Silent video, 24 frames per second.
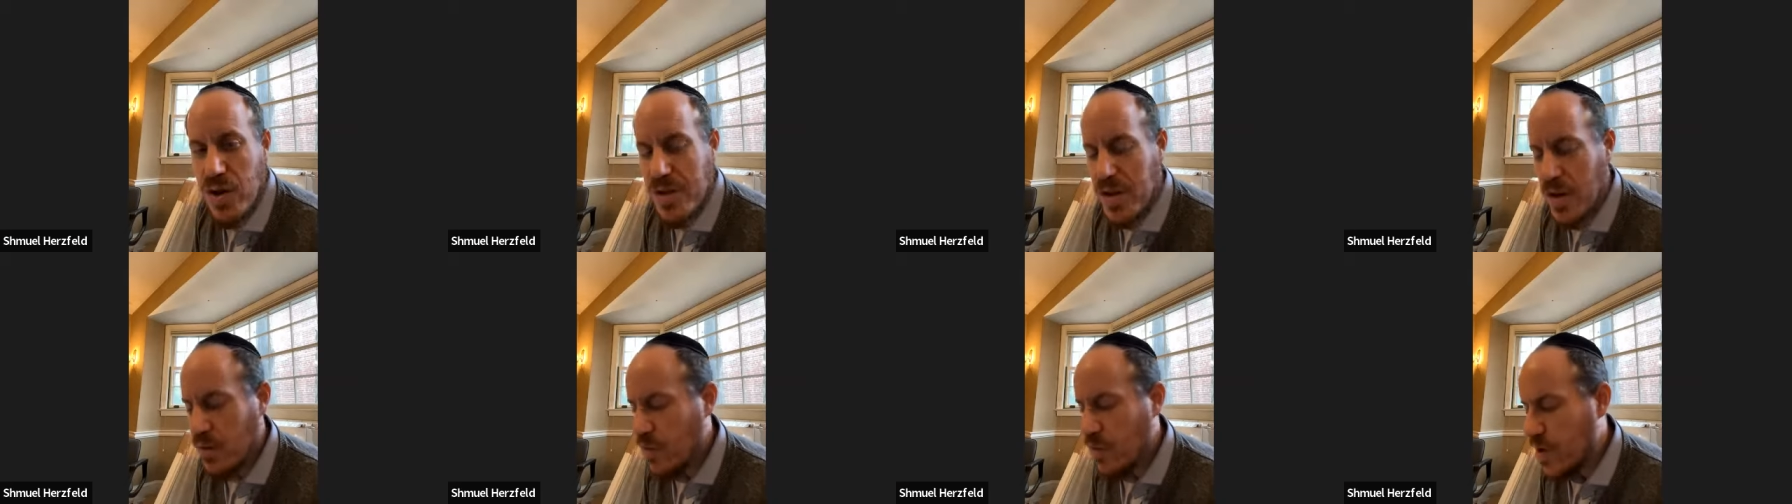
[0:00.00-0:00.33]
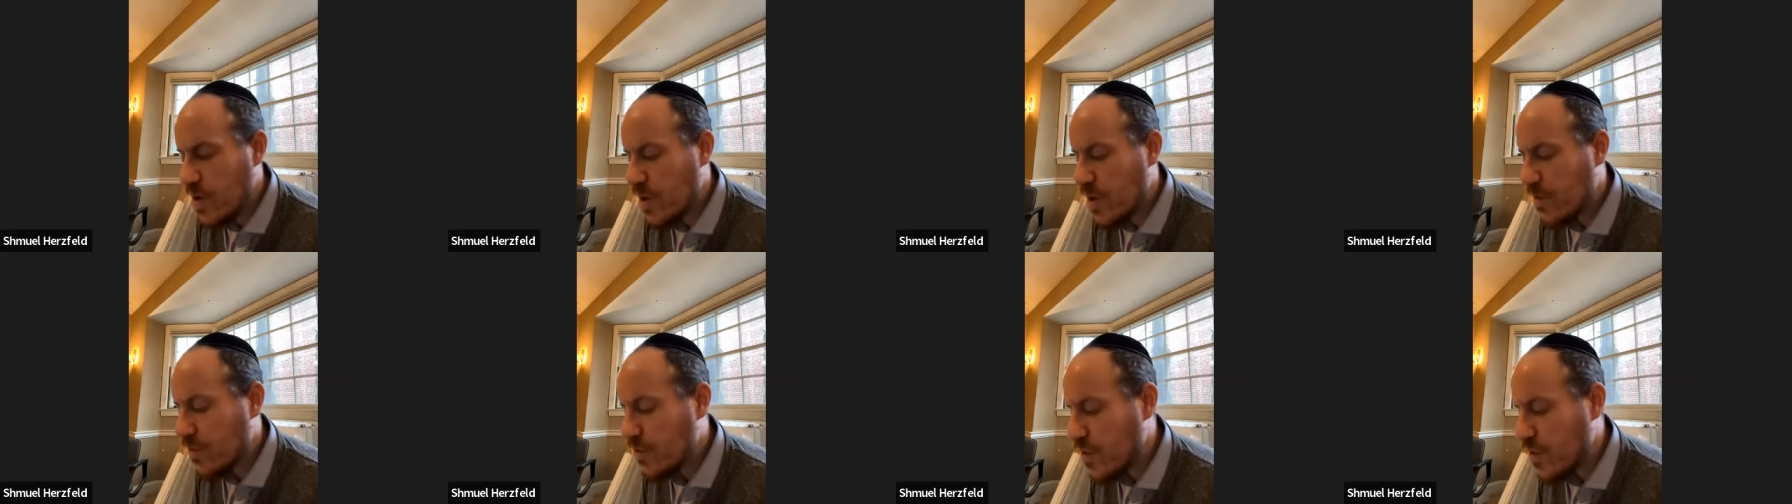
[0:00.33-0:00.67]
their
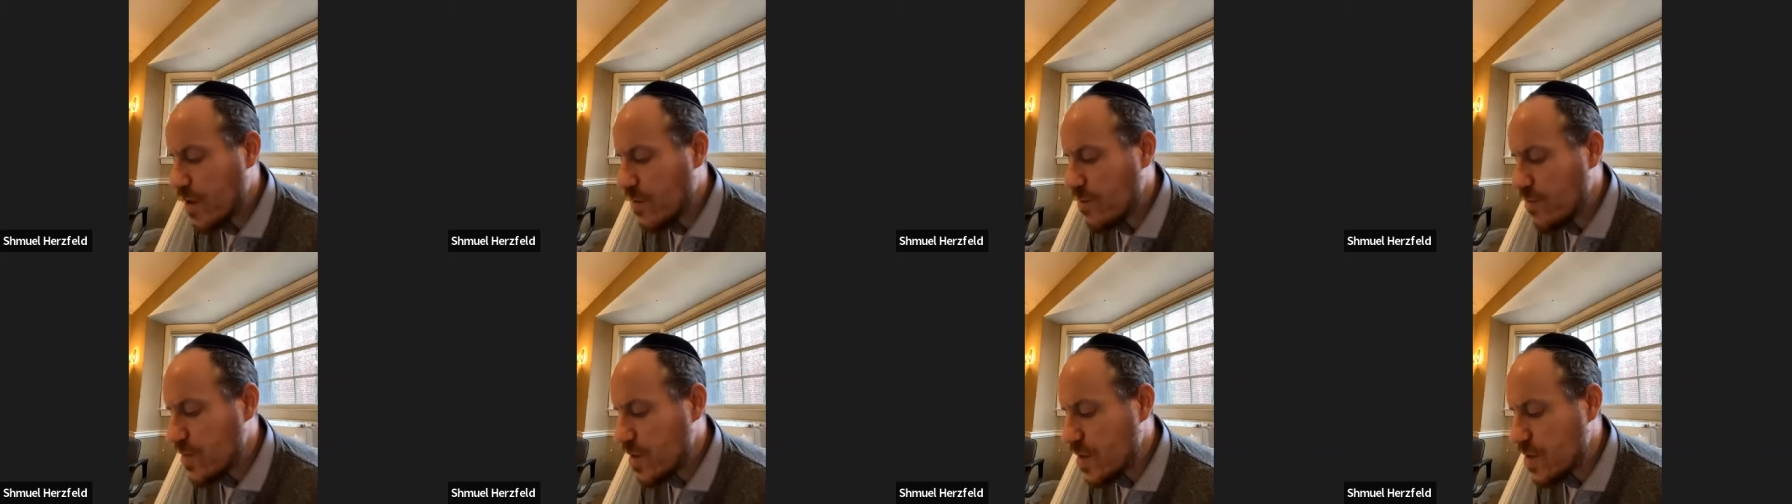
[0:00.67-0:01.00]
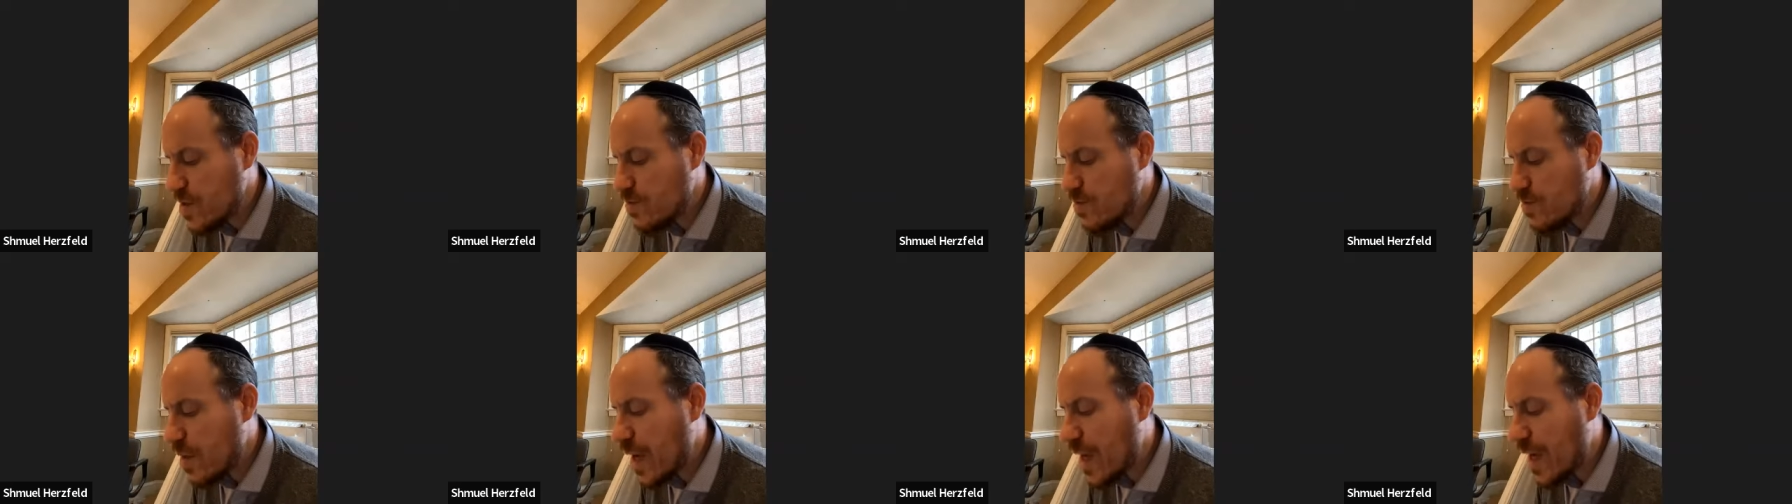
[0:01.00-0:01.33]
water from
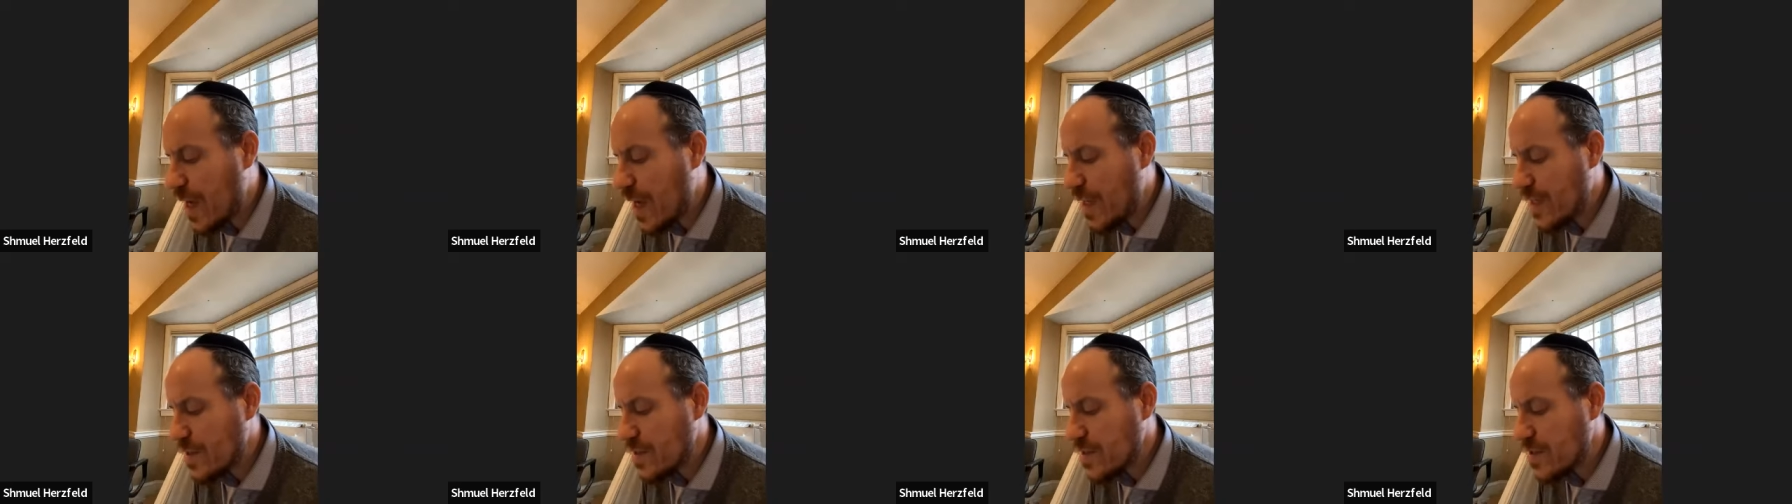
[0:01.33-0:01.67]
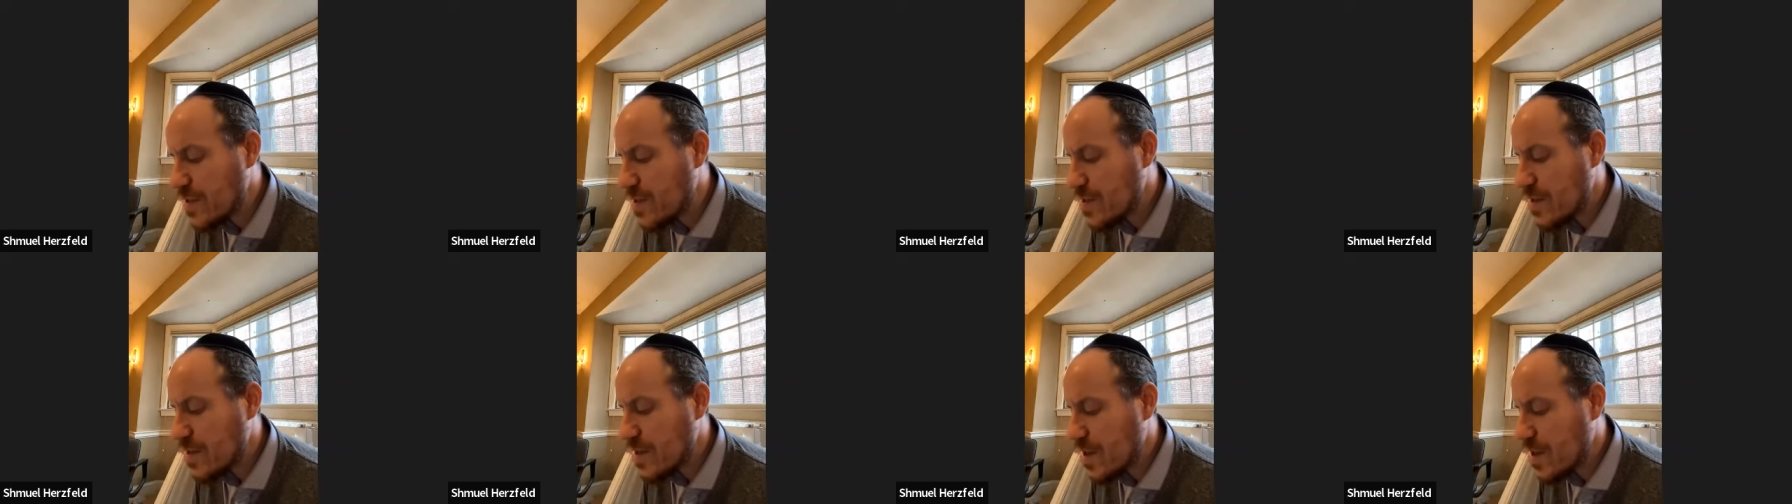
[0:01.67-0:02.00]
these
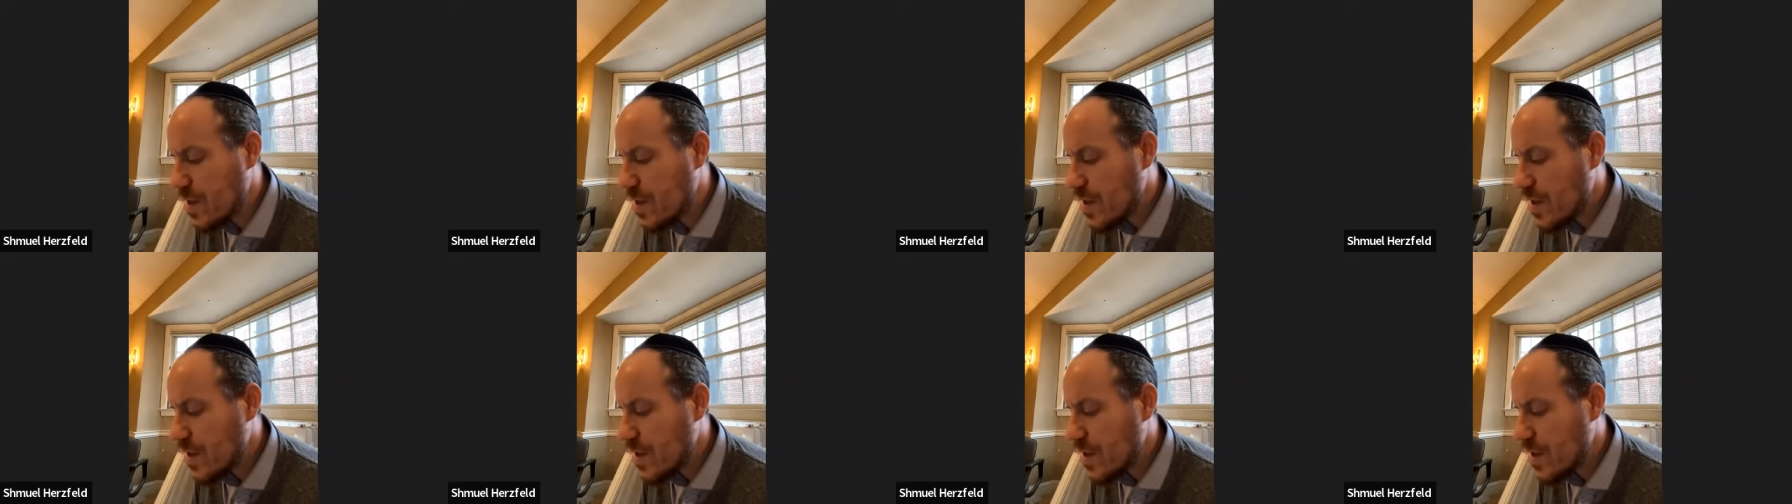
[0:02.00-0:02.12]
ponds.